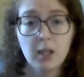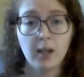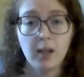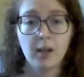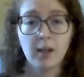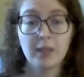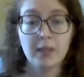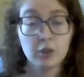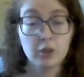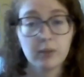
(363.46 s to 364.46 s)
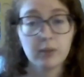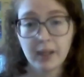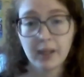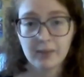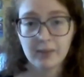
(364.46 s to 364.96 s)
and you can
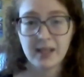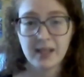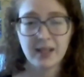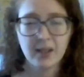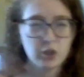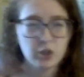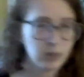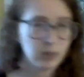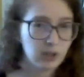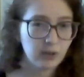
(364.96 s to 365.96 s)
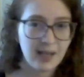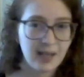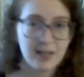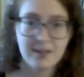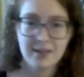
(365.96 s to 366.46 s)
kind of say, do you hear
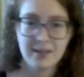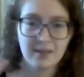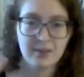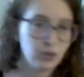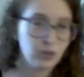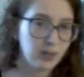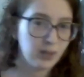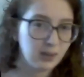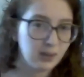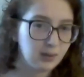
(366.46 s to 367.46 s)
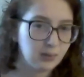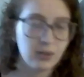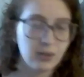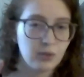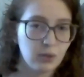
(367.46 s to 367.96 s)
that? Do you think,
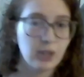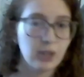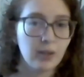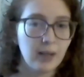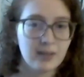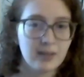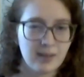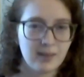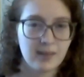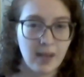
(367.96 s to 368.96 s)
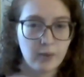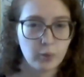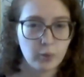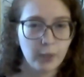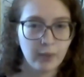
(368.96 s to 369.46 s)
do you hear how it doesn't sound
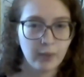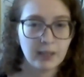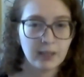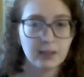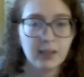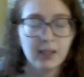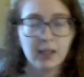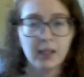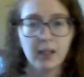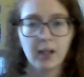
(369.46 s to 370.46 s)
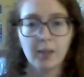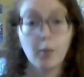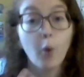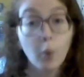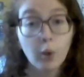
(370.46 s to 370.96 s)
quite right?
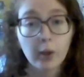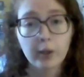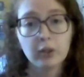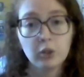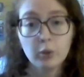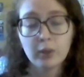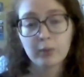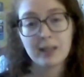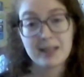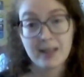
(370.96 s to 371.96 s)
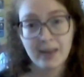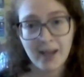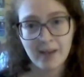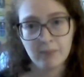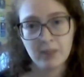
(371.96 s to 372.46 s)
Or you could read it to
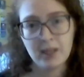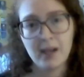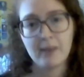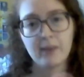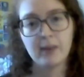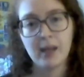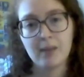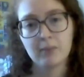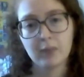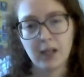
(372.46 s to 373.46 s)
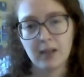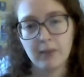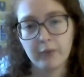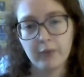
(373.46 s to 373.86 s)
them and have them kind of